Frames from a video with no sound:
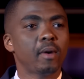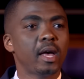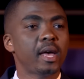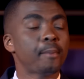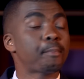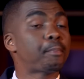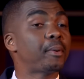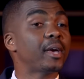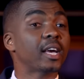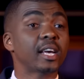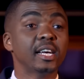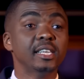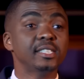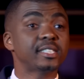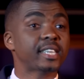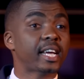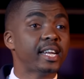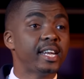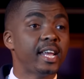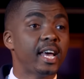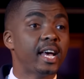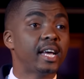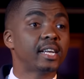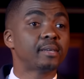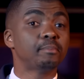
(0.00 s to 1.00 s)
A big
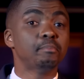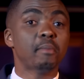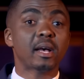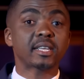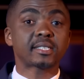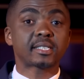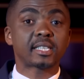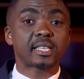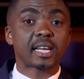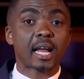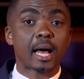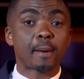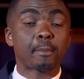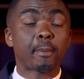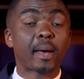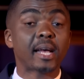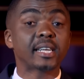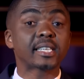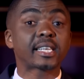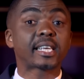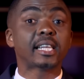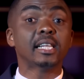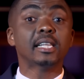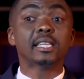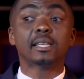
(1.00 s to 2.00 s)
engineer messed it up
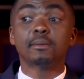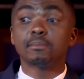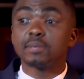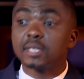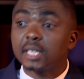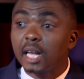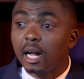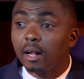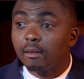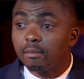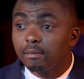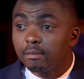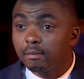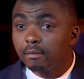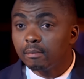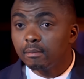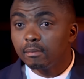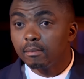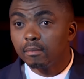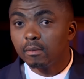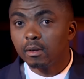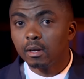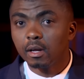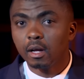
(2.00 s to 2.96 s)
and killed himself. Yeah.